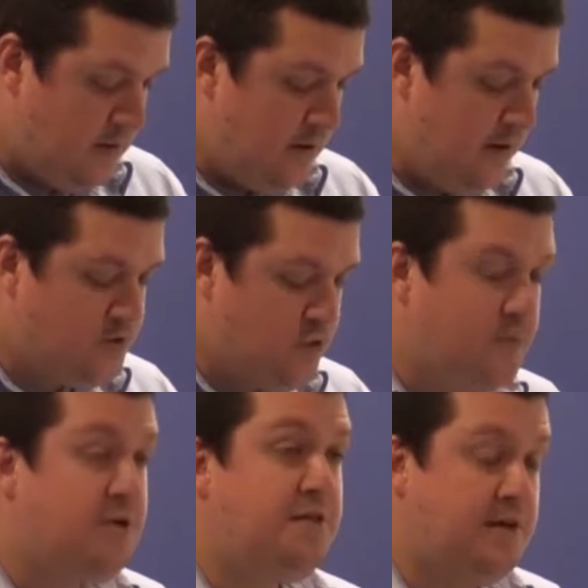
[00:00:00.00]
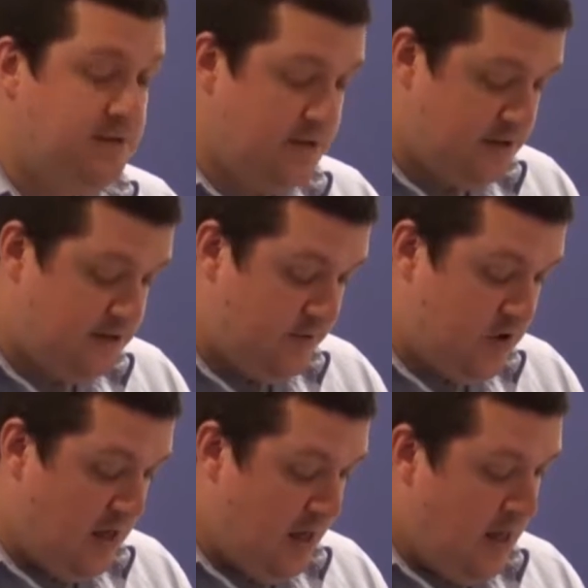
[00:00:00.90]
In October
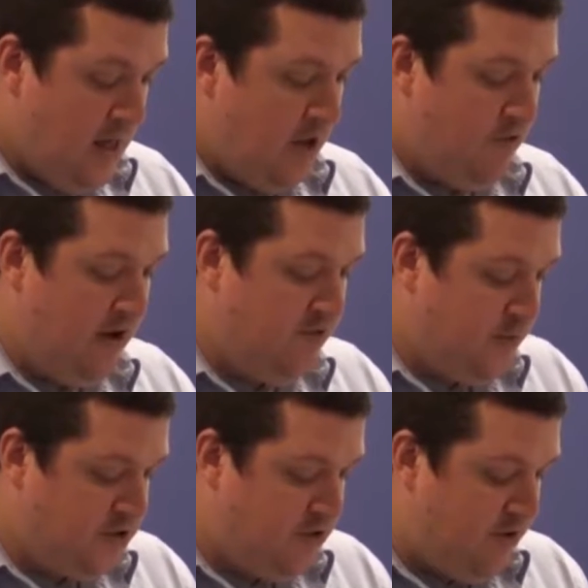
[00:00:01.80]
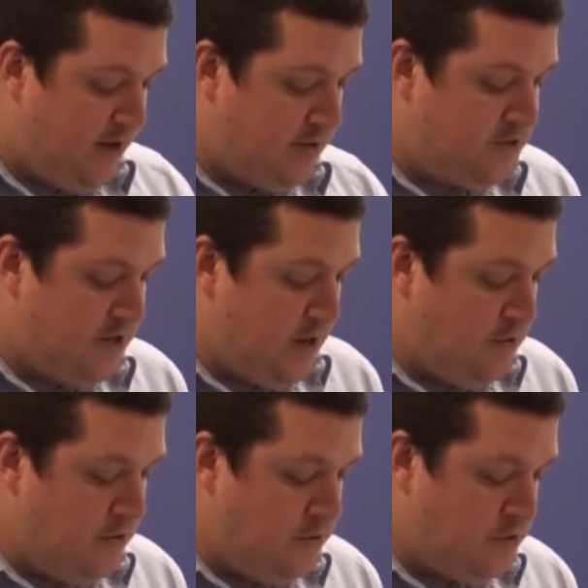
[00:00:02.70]
1337, a raid of much grander
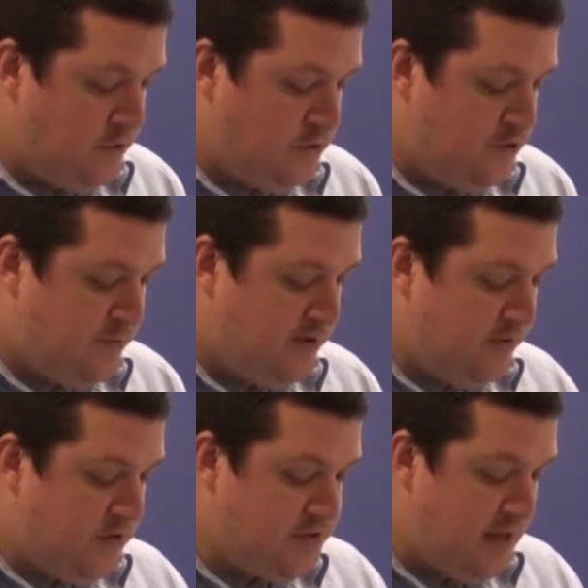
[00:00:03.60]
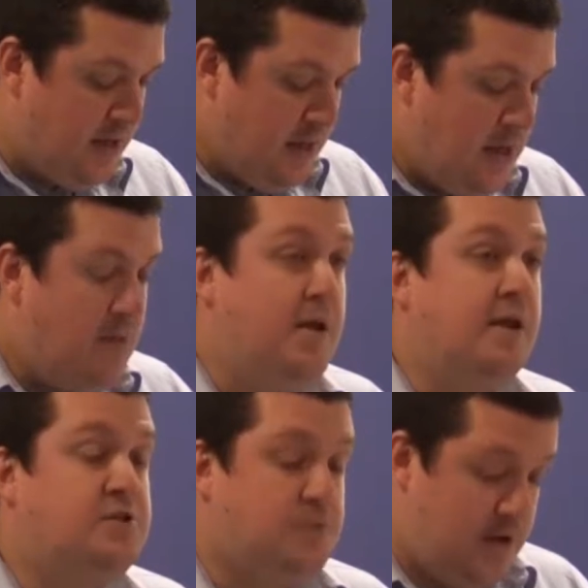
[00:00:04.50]
scale than those launched previously
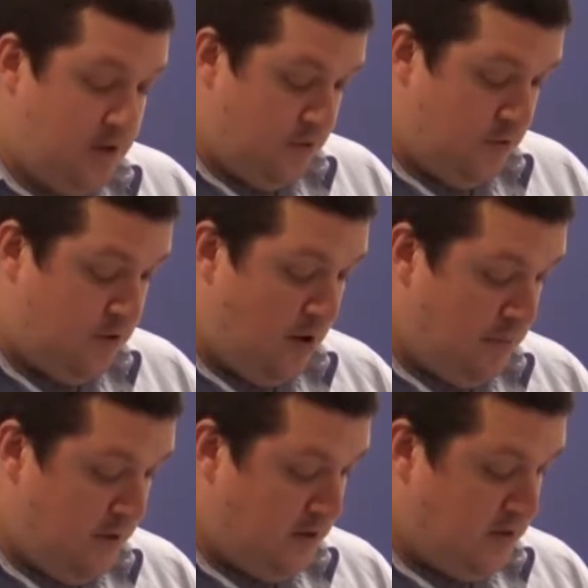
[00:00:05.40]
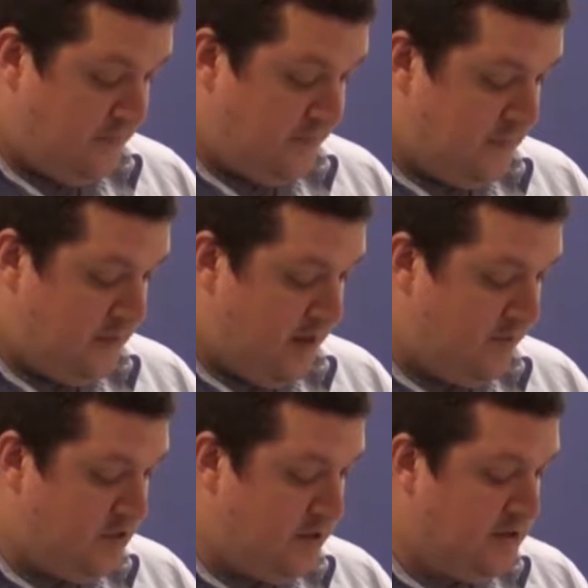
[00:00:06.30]
made its way through Cumberland.
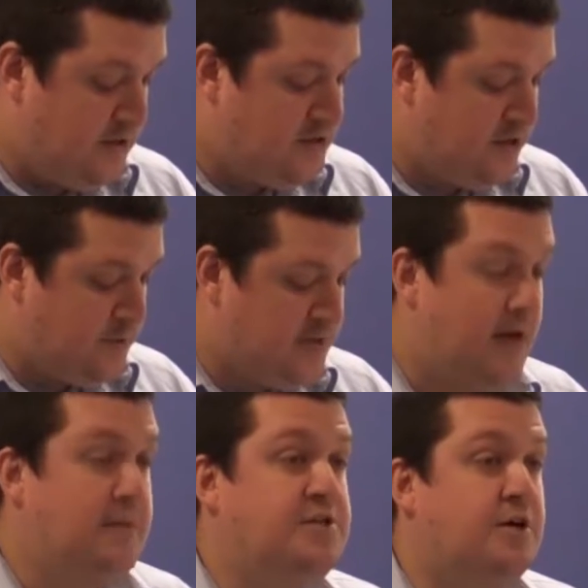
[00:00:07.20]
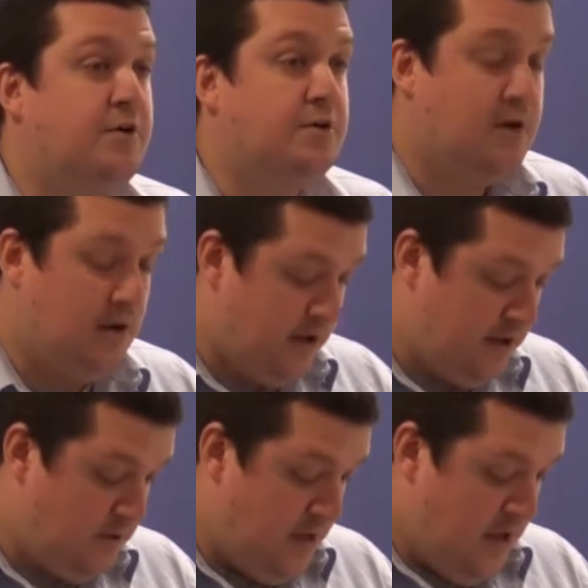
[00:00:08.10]
Having done considerable damage around
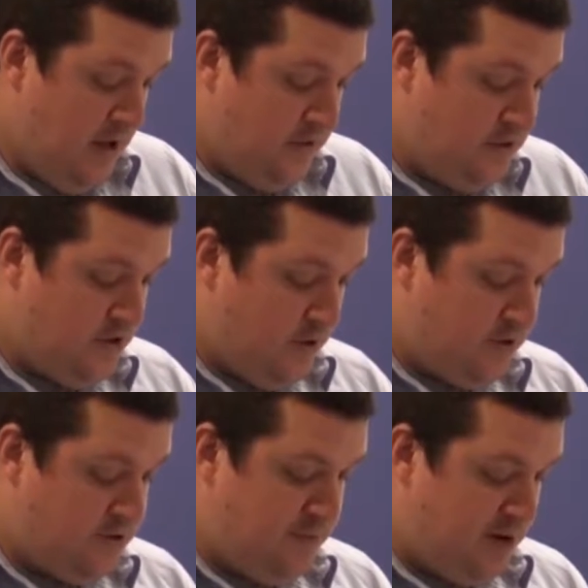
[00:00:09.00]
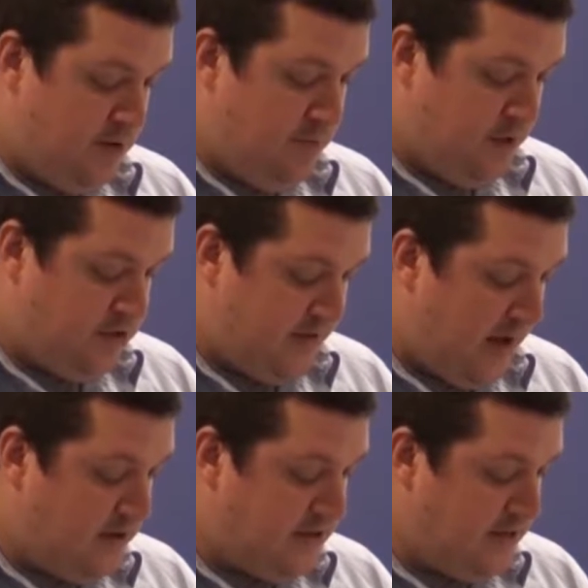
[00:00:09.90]
Carlisle, the Scots burned much of
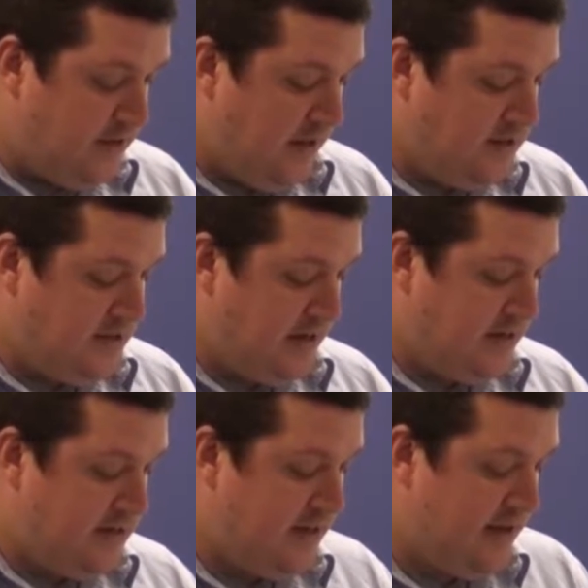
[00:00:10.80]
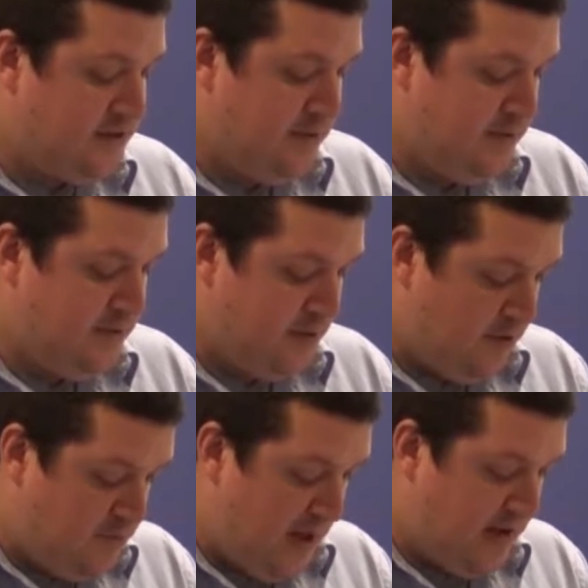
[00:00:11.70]
Allerdale and sent a detachment
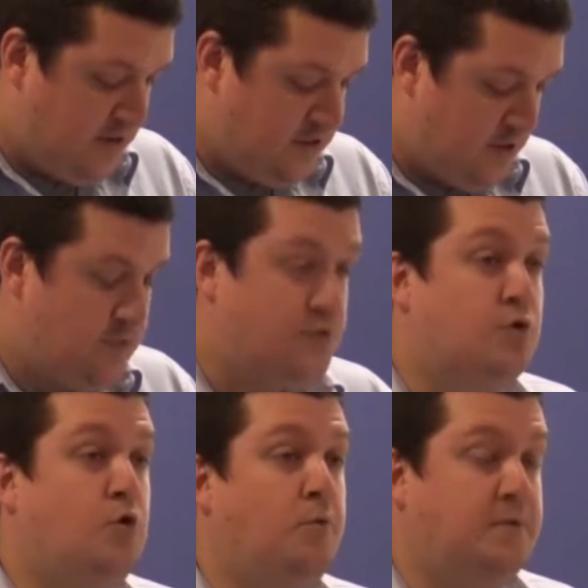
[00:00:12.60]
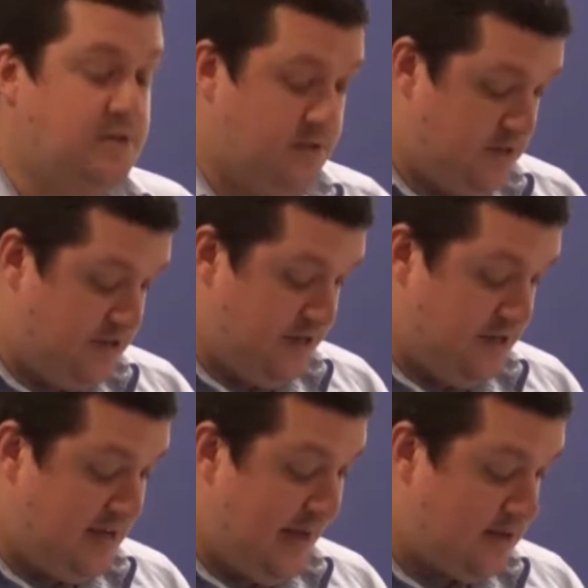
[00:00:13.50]
of men south to Copeland to
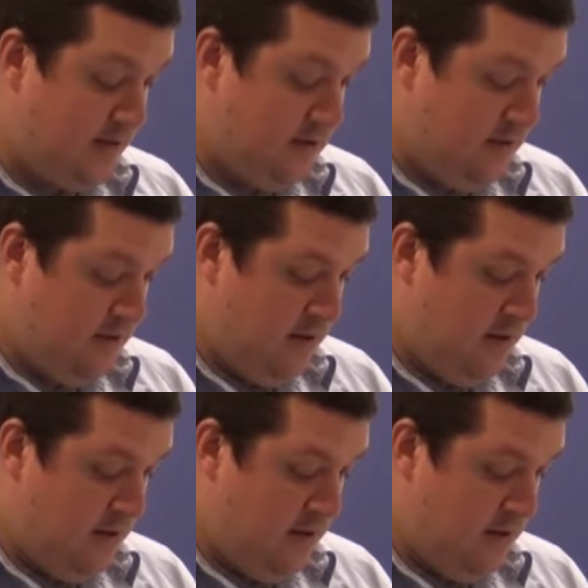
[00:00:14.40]
seize cattle.